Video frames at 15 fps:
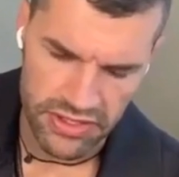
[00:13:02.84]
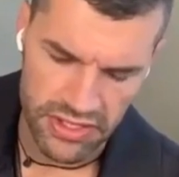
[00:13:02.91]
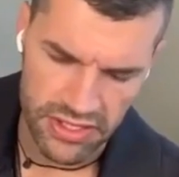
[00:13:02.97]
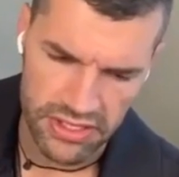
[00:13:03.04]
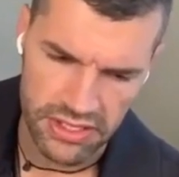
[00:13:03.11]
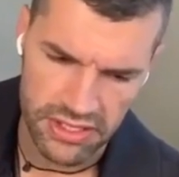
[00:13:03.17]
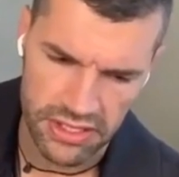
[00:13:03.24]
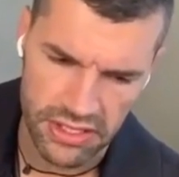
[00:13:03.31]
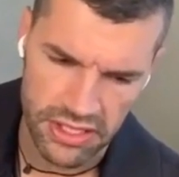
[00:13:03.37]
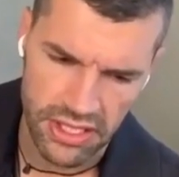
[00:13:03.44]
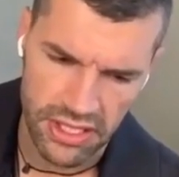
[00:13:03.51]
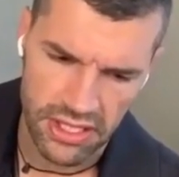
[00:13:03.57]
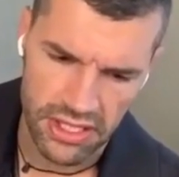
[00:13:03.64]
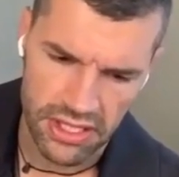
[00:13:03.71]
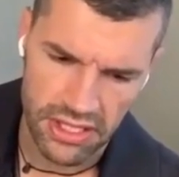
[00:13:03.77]
of it, just to
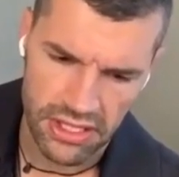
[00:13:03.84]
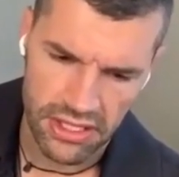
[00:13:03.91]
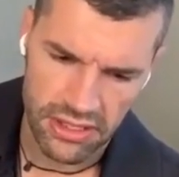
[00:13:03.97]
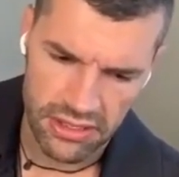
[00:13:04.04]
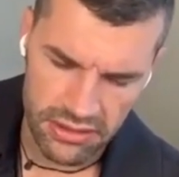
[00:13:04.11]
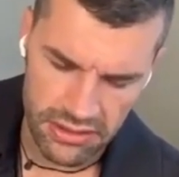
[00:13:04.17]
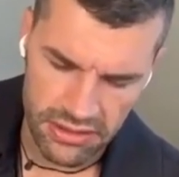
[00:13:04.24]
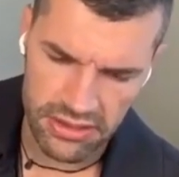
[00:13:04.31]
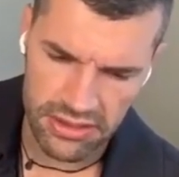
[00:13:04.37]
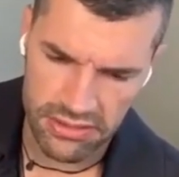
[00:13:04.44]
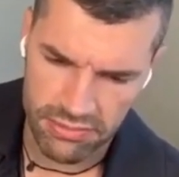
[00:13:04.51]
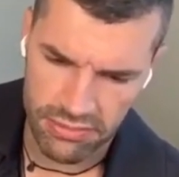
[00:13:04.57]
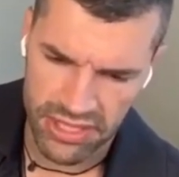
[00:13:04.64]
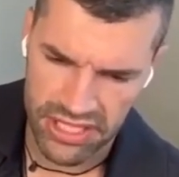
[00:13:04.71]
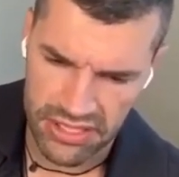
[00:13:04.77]

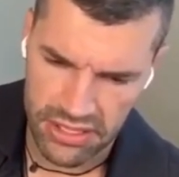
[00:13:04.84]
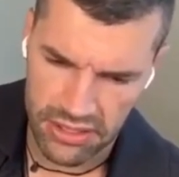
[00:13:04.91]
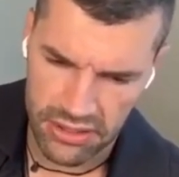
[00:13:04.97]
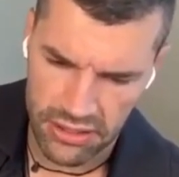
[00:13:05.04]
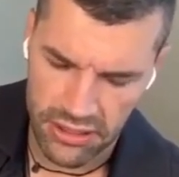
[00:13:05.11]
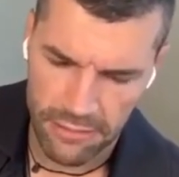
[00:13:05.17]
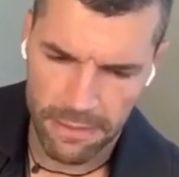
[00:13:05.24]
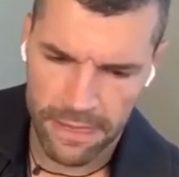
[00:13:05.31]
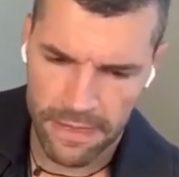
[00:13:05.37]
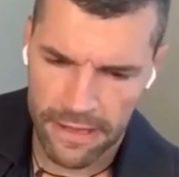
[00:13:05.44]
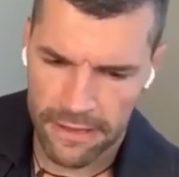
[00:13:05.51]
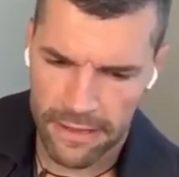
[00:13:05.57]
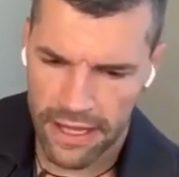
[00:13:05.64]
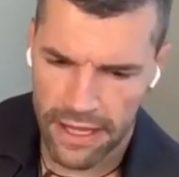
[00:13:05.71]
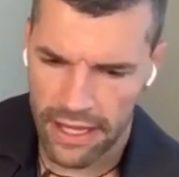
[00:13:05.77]
be still
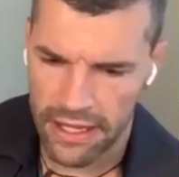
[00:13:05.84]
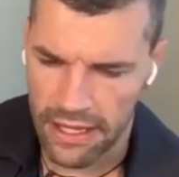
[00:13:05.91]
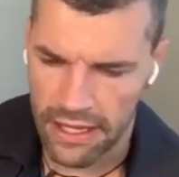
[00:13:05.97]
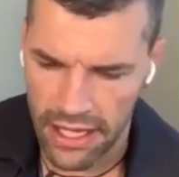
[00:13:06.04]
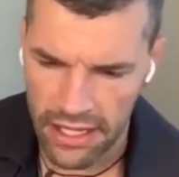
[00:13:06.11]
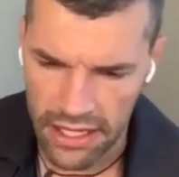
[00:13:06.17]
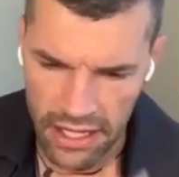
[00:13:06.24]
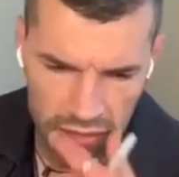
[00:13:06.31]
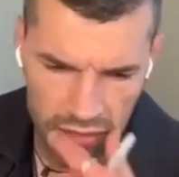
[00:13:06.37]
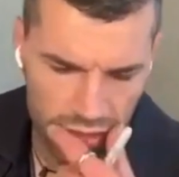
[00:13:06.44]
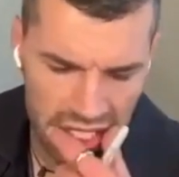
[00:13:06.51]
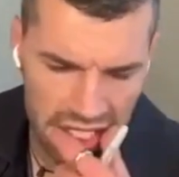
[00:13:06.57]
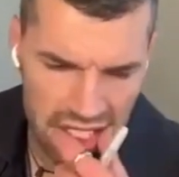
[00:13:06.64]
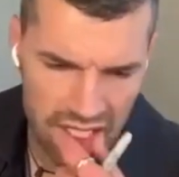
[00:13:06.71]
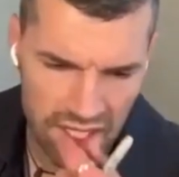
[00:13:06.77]

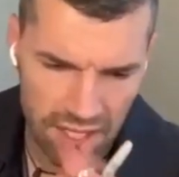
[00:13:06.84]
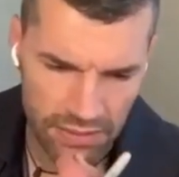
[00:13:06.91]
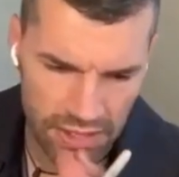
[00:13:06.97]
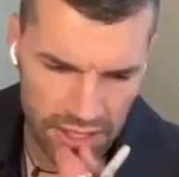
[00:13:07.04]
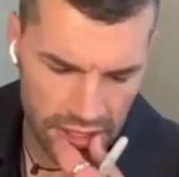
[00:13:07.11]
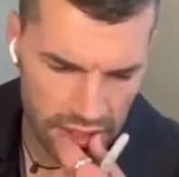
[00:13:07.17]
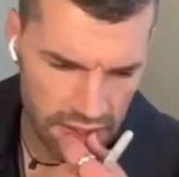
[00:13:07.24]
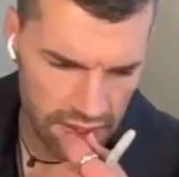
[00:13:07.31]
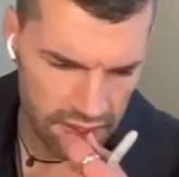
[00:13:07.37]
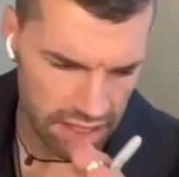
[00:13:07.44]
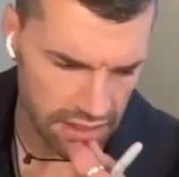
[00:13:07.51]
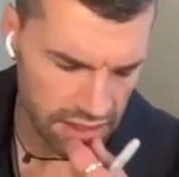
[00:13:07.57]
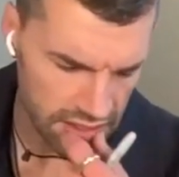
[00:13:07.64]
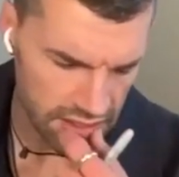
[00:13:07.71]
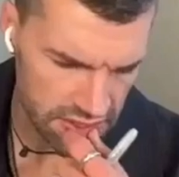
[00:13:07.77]
and read something
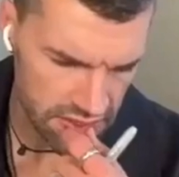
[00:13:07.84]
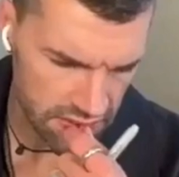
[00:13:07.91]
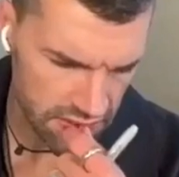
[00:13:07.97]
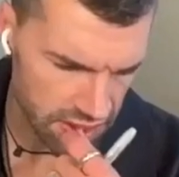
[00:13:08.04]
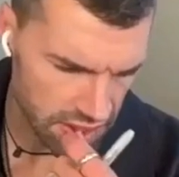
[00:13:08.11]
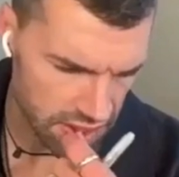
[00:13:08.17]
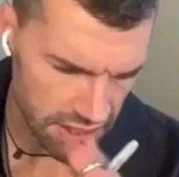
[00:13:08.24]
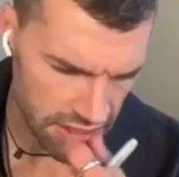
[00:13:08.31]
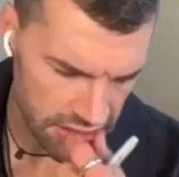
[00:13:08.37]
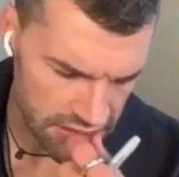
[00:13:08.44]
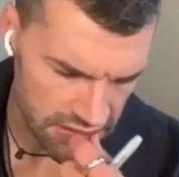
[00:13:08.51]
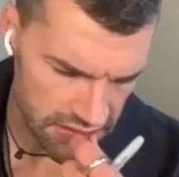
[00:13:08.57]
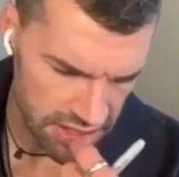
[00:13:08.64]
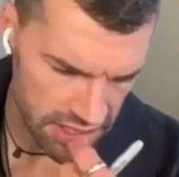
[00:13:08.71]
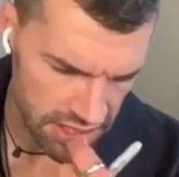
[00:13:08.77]
that is
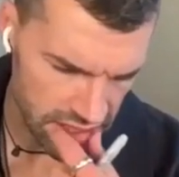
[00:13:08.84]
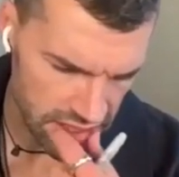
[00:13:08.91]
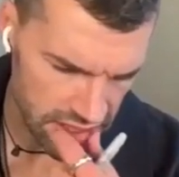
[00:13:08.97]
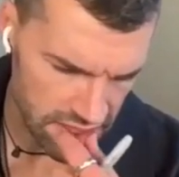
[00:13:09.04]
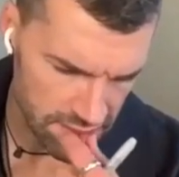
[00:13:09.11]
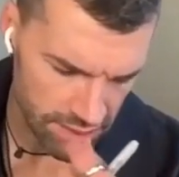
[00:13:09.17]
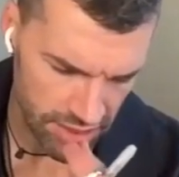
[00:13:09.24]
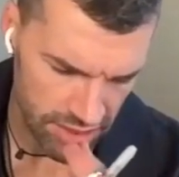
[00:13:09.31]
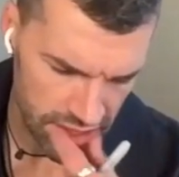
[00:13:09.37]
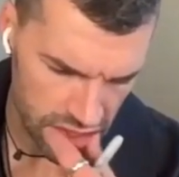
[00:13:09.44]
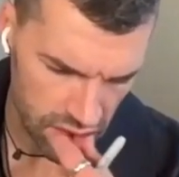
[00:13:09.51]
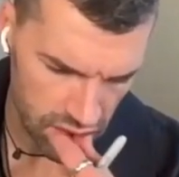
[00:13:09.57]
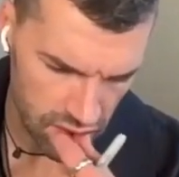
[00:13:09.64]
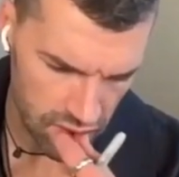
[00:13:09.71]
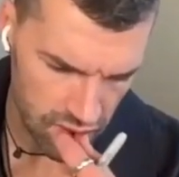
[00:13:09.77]

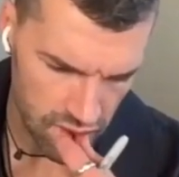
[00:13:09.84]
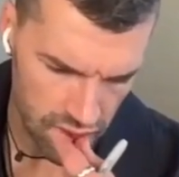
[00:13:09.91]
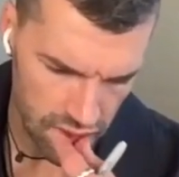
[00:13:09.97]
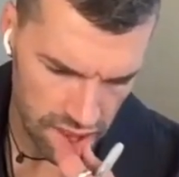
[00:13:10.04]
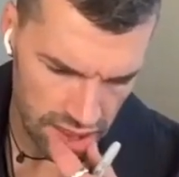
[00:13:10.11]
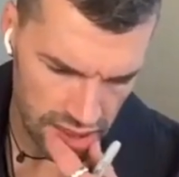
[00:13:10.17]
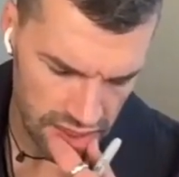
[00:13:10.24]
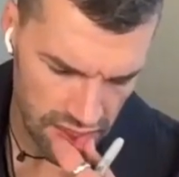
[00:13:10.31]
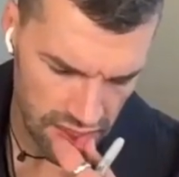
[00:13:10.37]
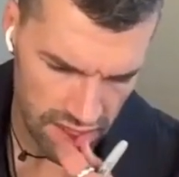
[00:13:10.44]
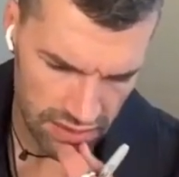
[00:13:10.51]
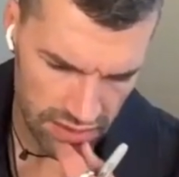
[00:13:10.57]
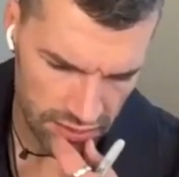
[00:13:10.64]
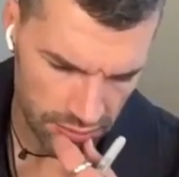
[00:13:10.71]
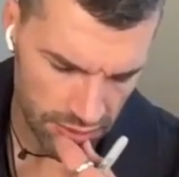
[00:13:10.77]
inspirational,
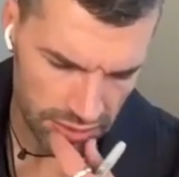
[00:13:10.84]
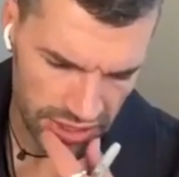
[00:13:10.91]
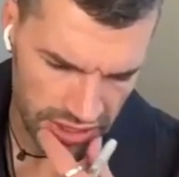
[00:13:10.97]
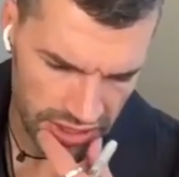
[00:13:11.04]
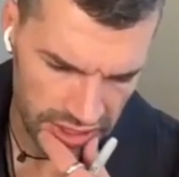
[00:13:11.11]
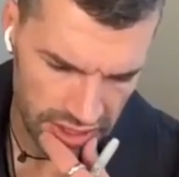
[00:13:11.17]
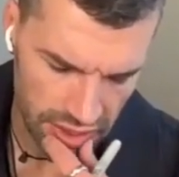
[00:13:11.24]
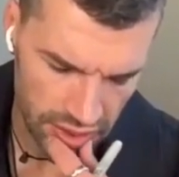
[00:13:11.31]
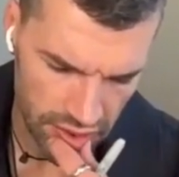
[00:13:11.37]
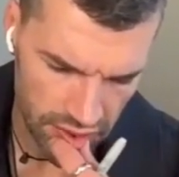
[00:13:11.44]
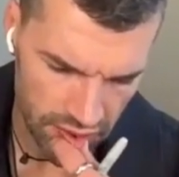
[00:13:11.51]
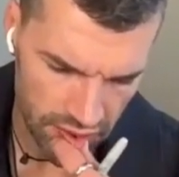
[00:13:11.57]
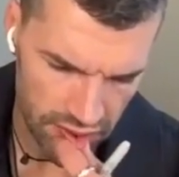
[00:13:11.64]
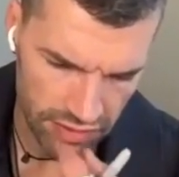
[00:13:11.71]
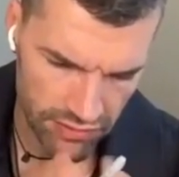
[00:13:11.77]
either biblically
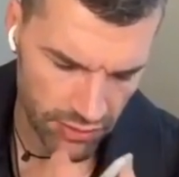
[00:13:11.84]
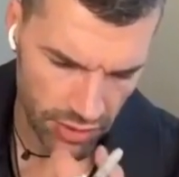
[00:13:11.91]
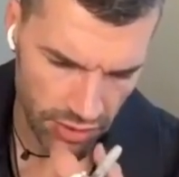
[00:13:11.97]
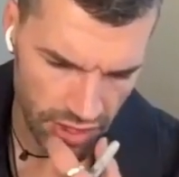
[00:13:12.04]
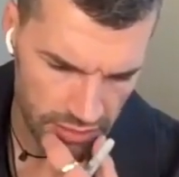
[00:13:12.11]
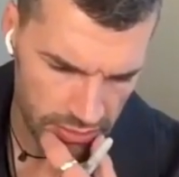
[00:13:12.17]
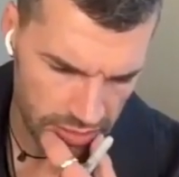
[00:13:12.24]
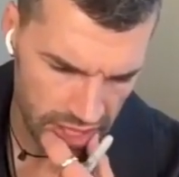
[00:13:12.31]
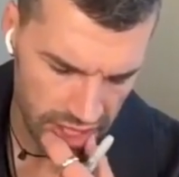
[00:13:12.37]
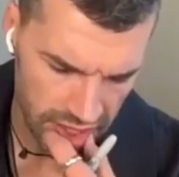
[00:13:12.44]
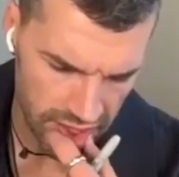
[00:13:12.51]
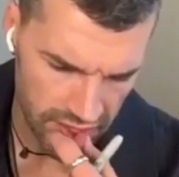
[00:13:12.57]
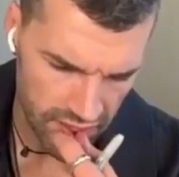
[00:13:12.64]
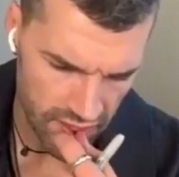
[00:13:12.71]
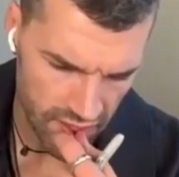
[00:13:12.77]
or from a great
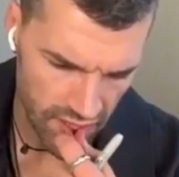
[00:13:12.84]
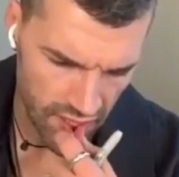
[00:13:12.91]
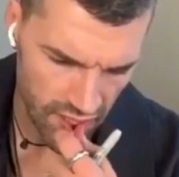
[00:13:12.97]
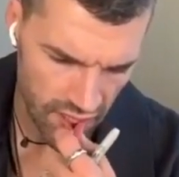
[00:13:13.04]
mind.